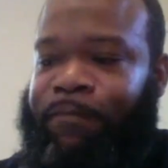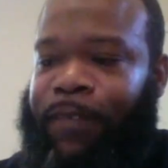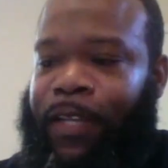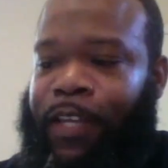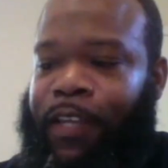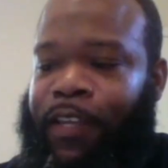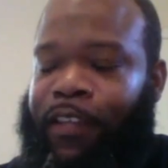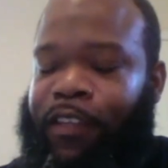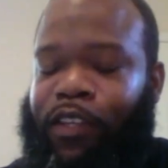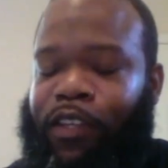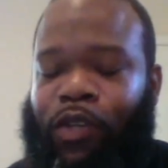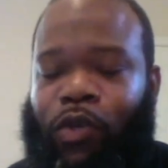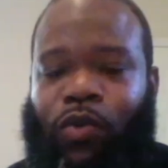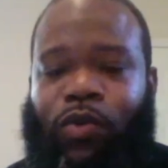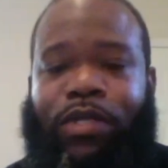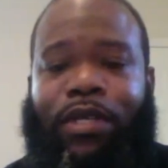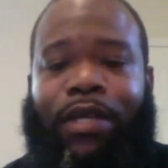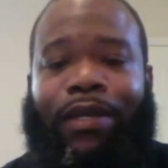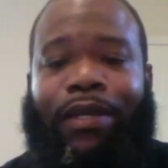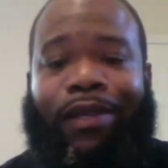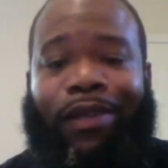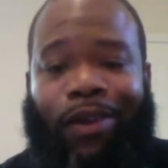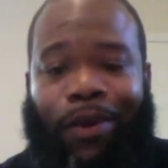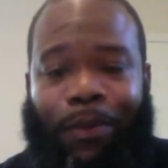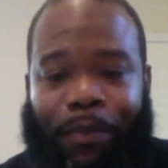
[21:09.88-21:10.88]
Using
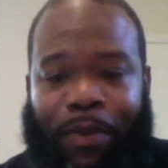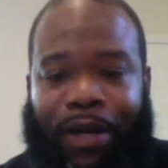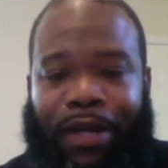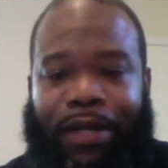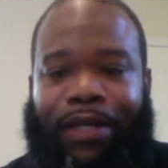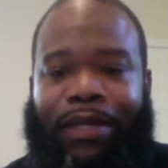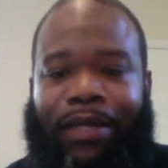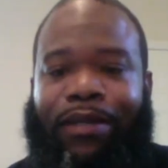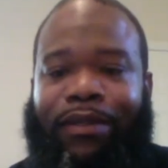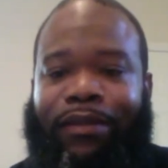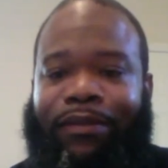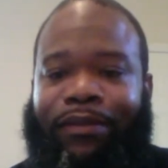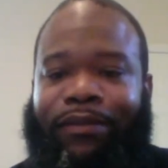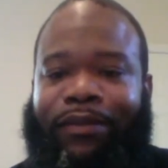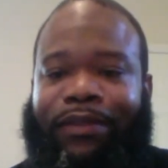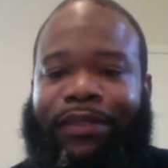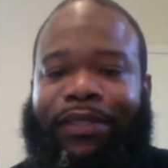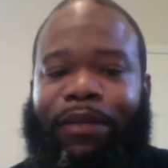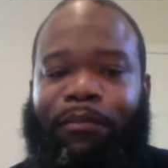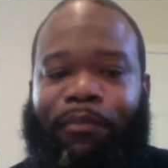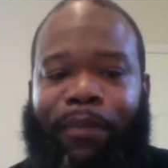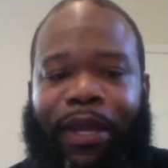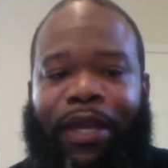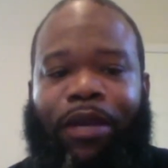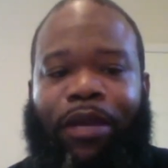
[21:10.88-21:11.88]
your money to
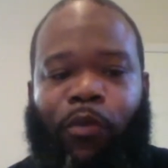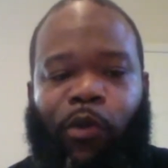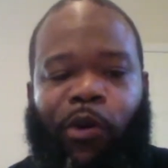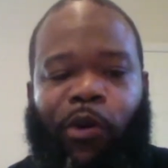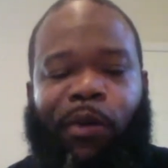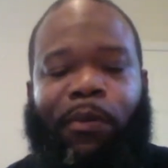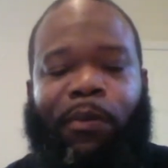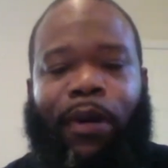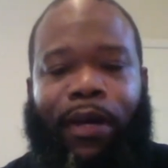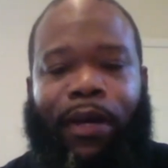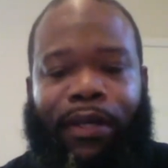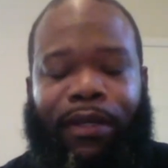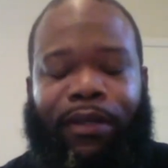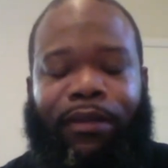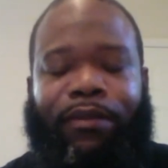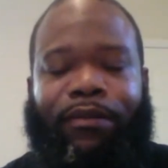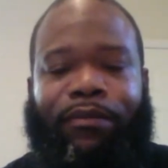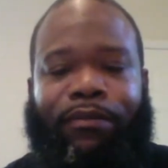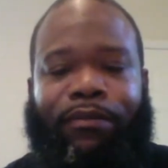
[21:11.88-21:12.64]
make more money,